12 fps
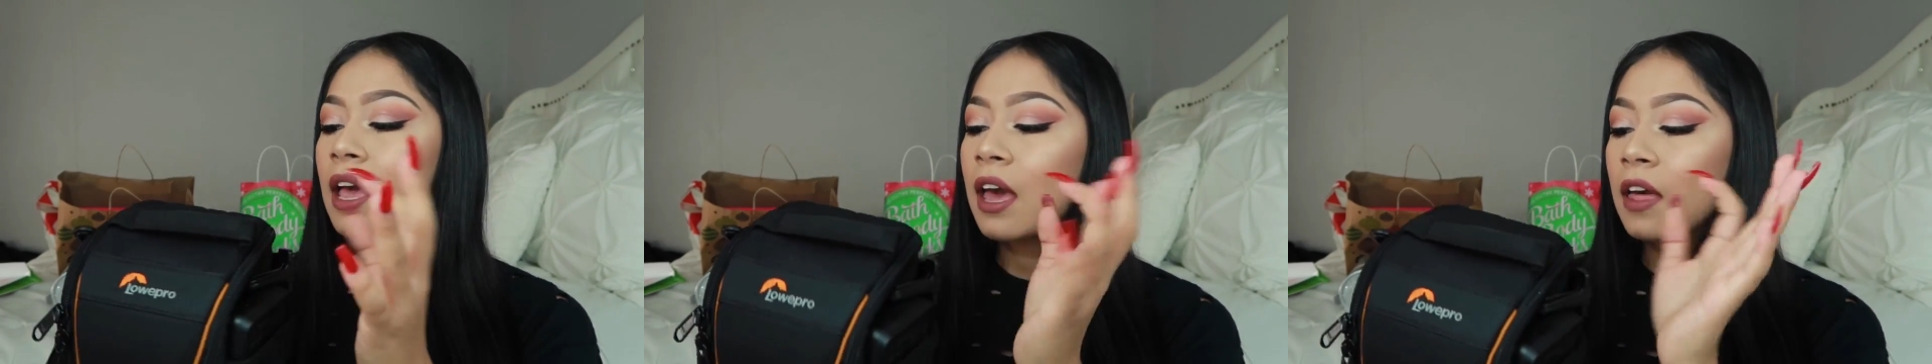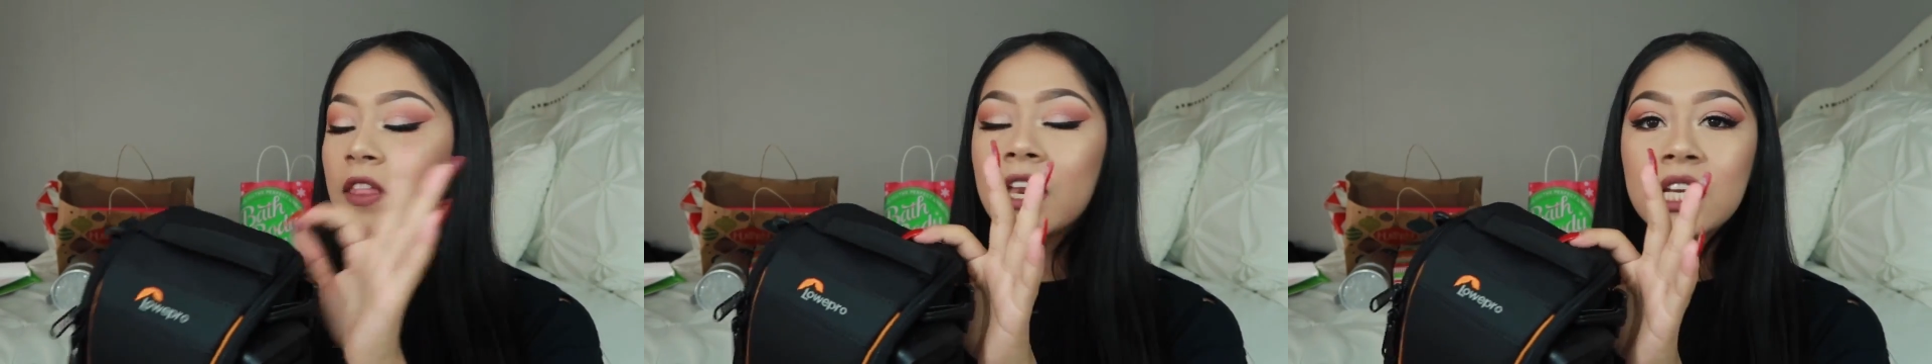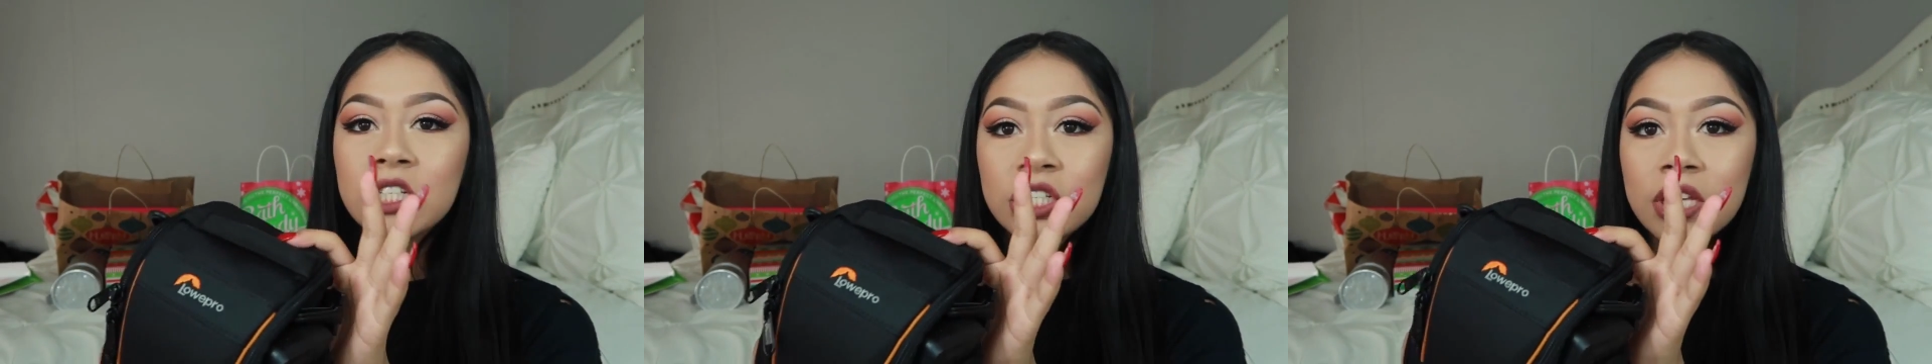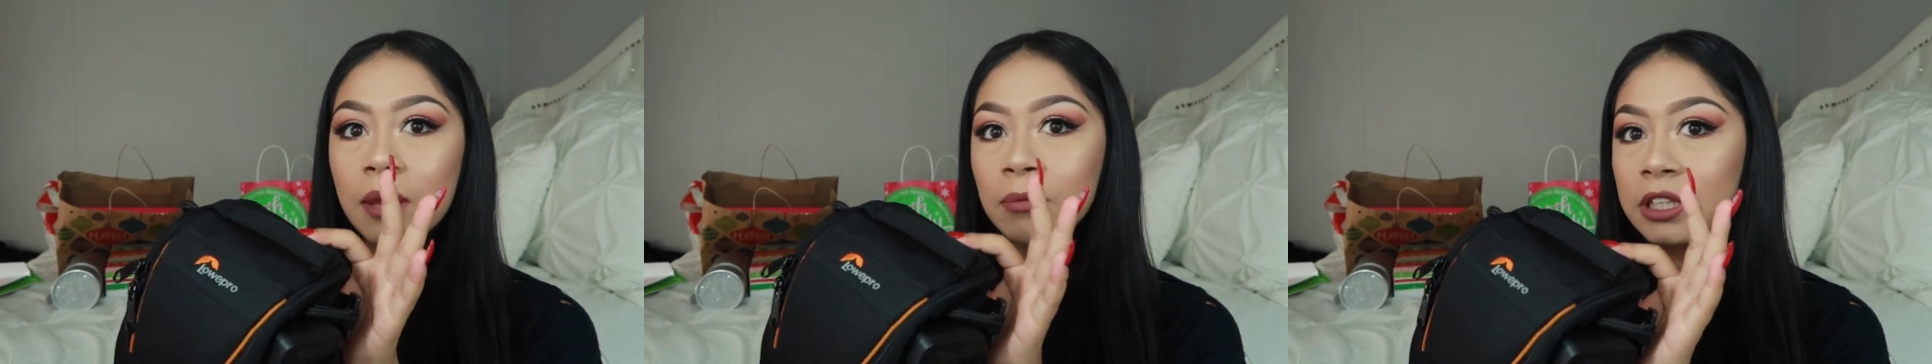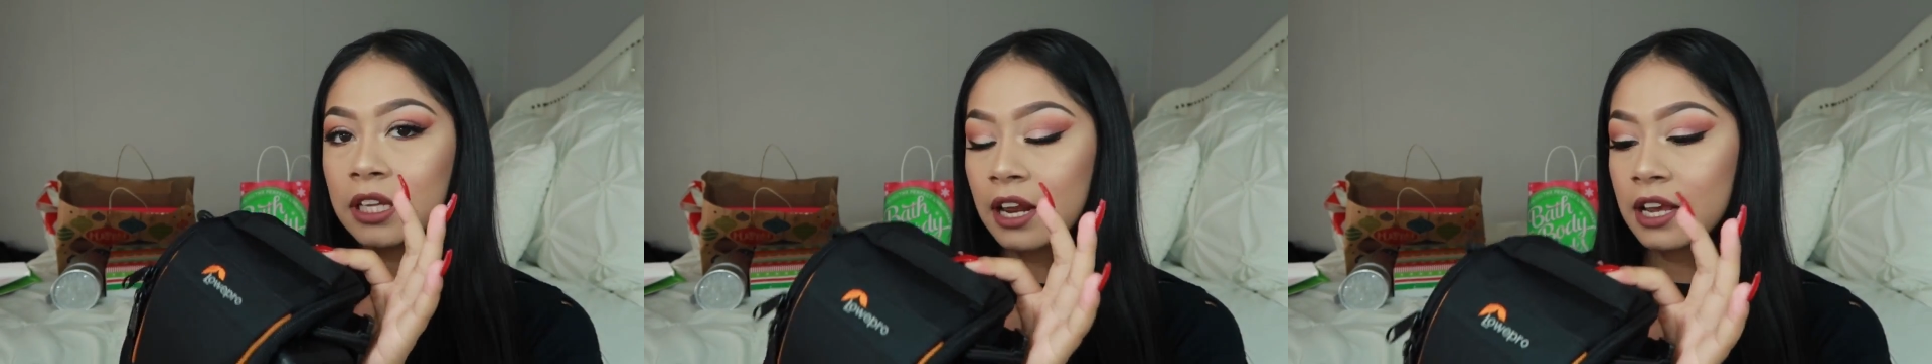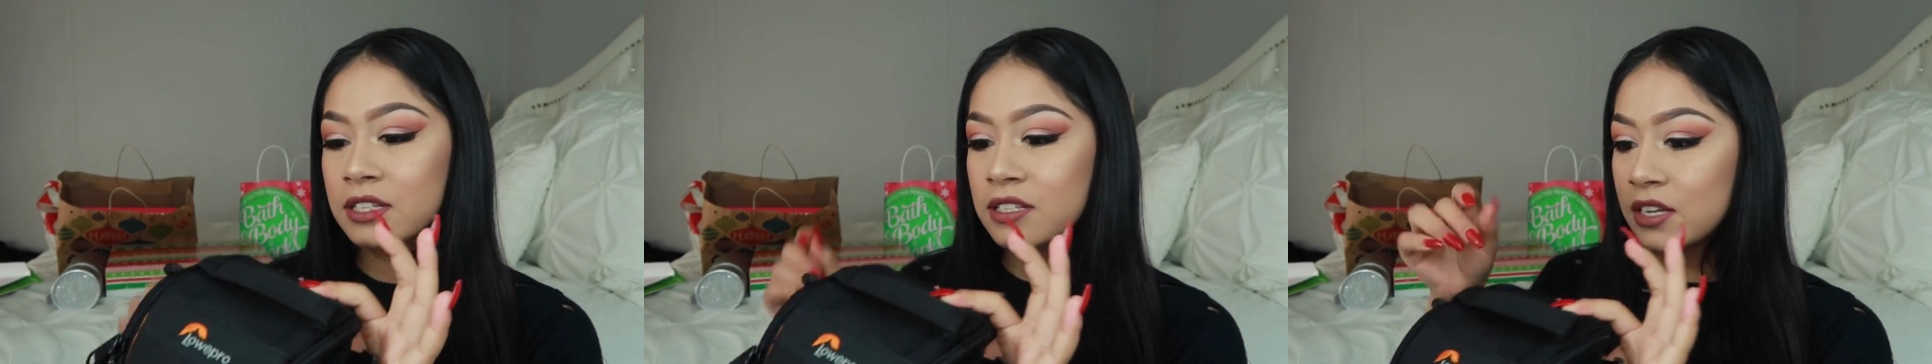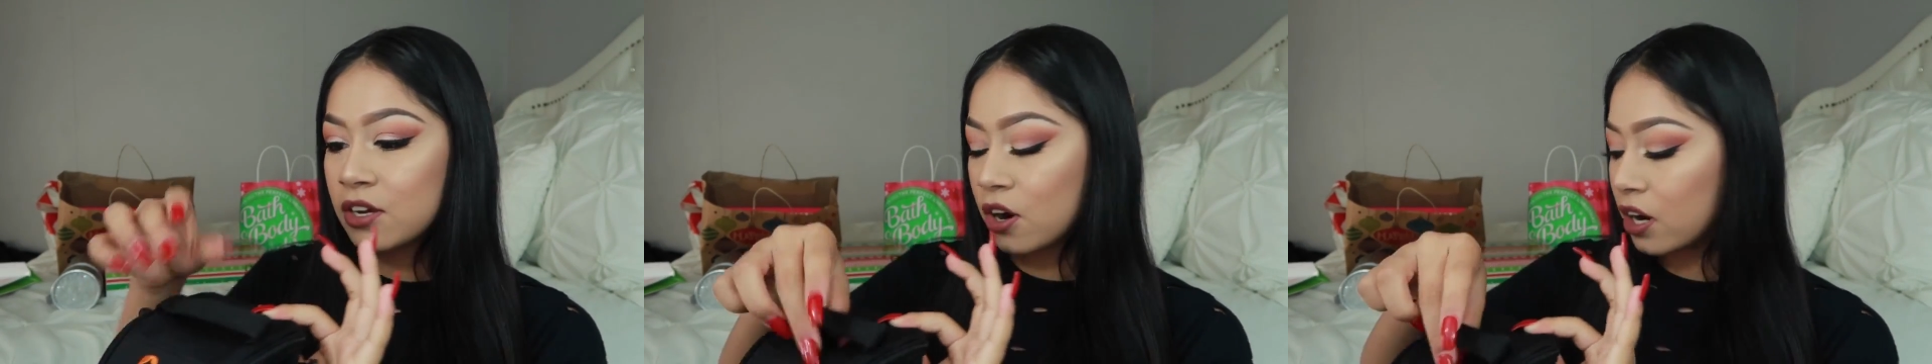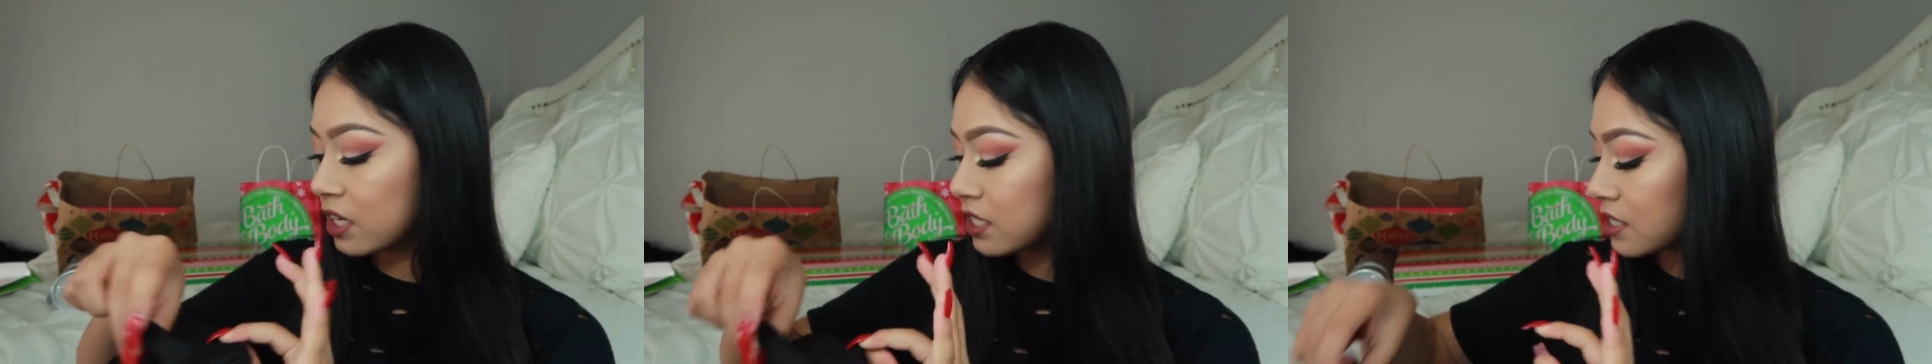and then it just came with an SD
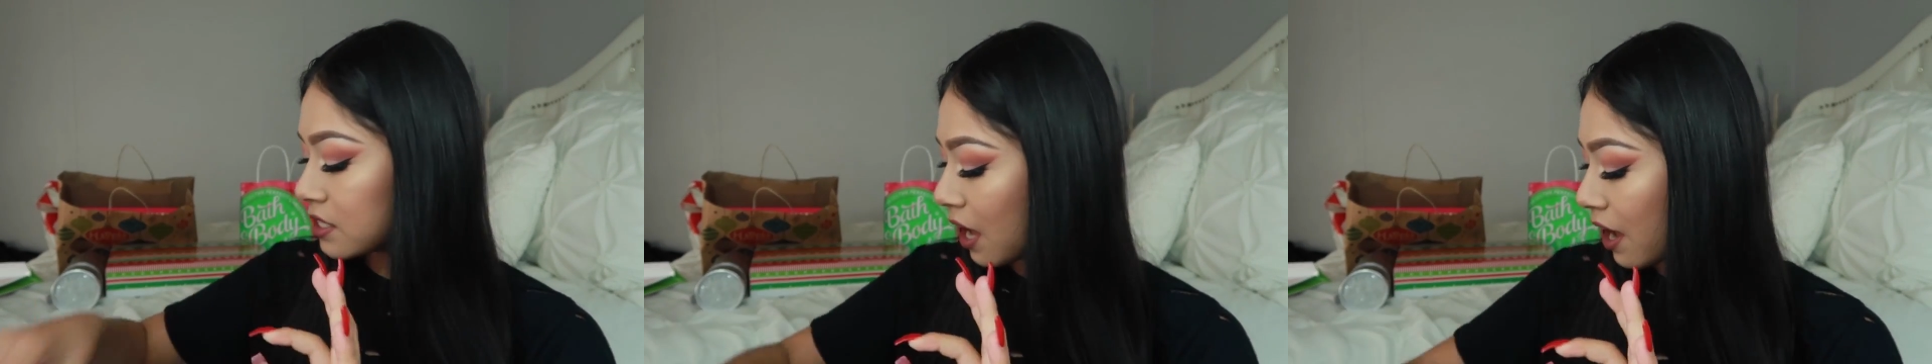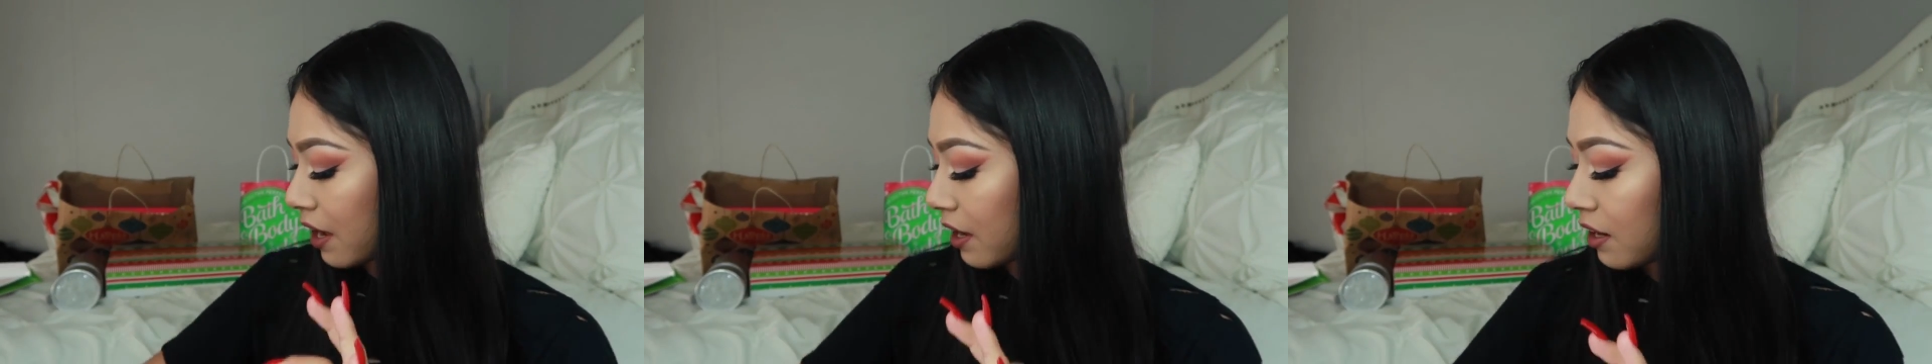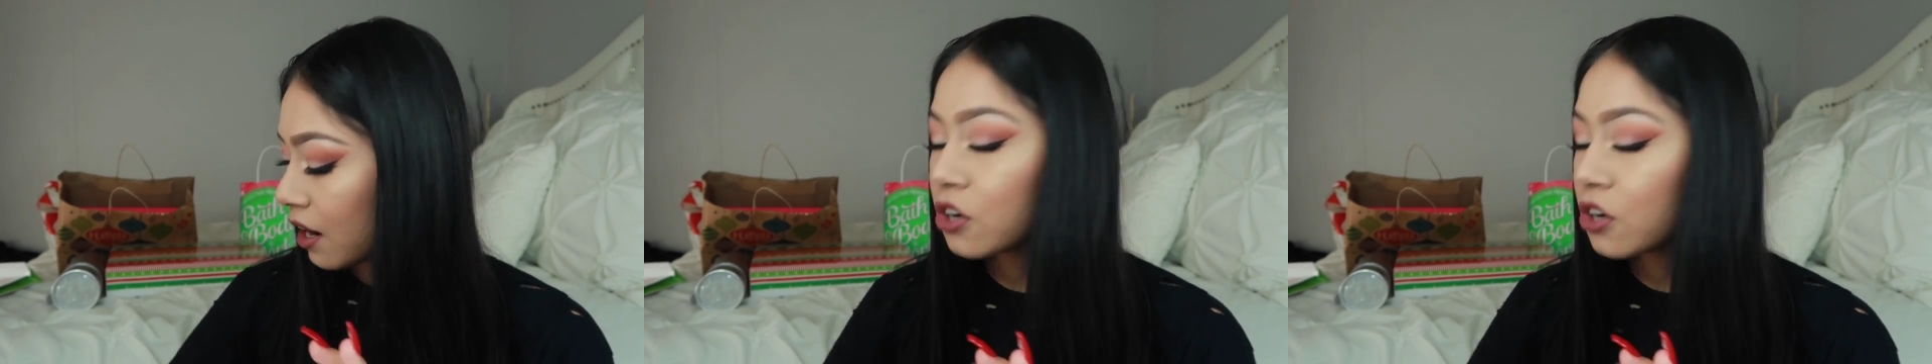card inside.